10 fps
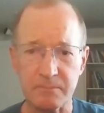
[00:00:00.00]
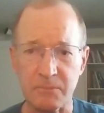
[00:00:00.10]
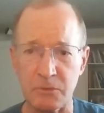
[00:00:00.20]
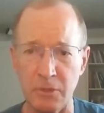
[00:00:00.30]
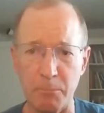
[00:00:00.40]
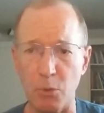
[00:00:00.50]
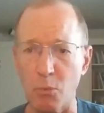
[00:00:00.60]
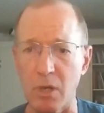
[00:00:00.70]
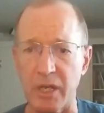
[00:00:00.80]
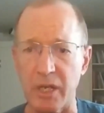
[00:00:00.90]
Number
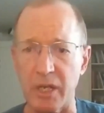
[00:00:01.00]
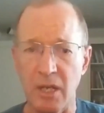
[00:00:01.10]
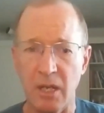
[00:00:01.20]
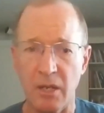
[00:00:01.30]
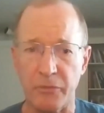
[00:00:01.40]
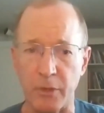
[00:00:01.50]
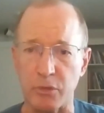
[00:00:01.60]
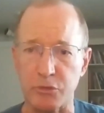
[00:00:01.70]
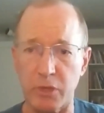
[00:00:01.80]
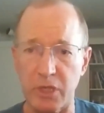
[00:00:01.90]
one, there were
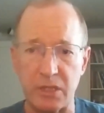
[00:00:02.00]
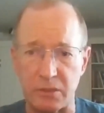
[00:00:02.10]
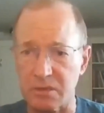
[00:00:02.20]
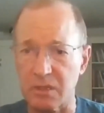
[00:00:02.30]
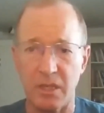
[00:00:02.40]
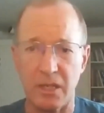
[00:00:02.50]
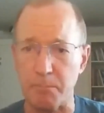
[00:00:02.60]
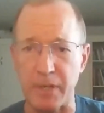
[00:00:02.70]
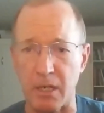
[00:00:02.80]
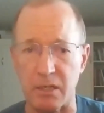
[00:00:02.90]
trees in
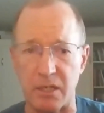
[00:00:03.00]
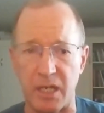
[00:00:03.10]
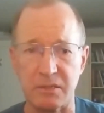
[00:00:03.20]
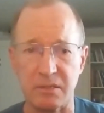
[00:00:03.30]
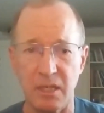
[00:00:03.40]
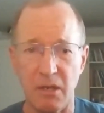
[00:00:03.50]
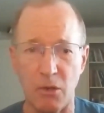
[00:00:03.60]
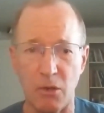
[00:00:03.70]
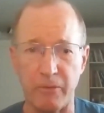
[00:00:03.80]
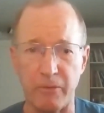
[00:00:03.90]
Paradise
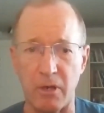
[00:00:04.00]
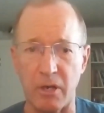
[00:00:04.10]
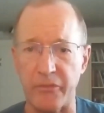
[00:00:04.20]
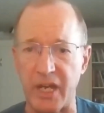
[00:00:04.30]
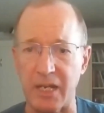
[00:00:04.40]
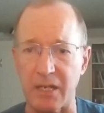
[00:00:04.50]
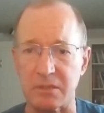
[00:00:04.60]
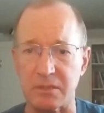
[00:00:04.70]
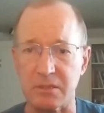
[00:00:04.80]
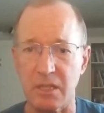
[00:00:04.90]
over all the
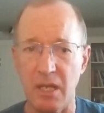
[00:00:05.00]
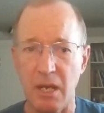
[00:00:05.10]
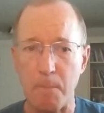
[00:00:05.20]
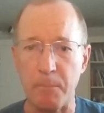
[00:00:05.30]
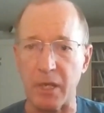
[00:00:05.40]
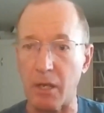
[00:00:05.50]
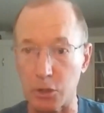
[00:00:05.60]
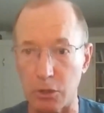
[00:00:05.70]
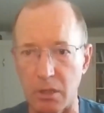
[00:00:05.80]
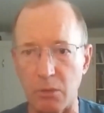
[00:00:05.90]
houses. But
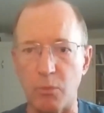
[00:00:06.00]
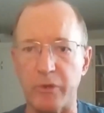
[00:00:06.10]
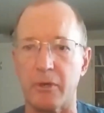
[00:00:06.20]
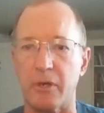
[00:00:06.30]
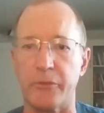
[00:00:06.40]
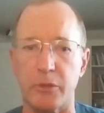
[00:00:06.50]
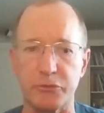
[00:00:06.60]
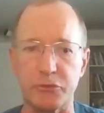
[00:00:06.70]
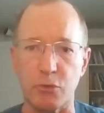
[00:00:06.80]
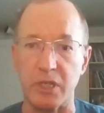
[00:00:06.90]
along with all those
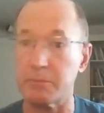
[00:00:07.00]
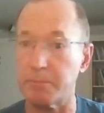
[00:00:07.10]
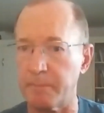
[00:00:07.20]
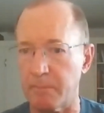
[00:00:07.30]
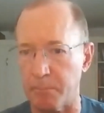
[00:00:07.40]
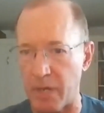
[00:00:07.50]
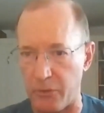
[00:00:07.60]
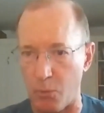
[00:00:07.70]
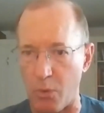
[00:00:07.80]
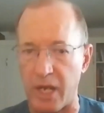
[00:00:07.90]
trees, by the
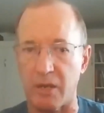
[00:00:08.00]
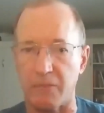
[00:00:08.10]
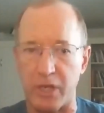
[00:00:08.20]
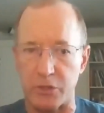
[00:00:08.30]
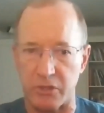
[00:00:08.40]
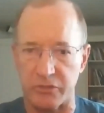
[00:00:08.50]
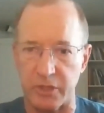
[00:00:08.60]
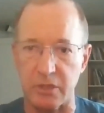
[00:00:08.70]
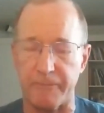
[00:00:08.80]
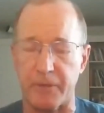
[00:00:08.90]
way of which a
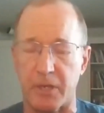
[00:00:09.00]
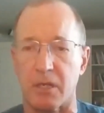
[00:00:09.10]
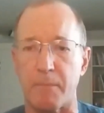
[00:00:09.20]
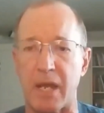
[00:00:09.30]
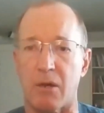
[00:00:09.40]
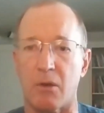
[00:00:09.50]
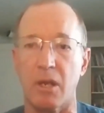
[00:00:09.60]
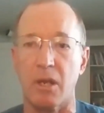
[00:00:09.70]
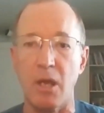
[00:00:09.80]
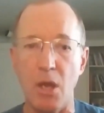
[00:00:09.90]
significant amount
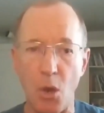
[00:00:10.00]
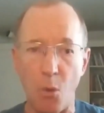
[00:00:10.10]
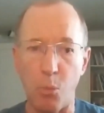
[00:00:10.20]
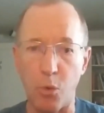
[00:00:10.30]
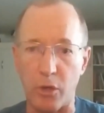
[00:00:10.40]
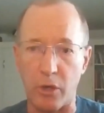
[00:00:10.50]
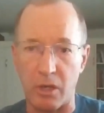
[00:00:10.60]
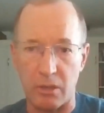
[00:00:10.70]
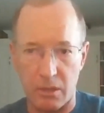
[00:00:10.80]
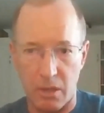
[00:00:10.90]

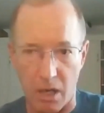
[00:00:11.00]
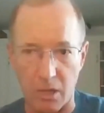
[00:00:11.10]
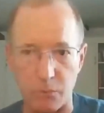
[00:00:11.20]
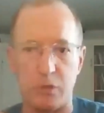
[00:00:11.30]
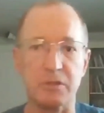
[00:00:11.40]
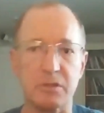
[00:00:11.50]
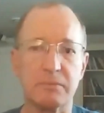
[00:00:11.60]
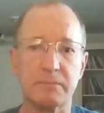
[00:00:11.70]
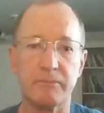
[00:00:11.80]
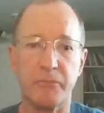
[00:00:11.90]
were hardwoods
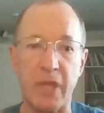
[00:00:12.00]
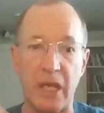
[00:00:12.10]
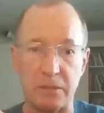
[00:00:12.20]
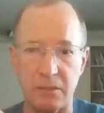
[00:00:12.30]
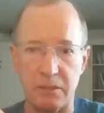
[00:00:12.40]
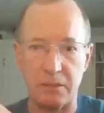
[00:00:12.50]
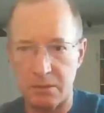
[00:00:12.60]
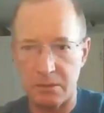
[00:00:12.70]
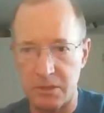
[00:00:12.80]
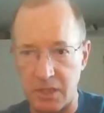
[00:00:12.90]
that
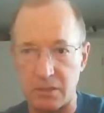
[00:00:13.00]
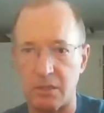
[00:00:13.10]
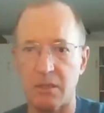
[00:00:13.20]
didn't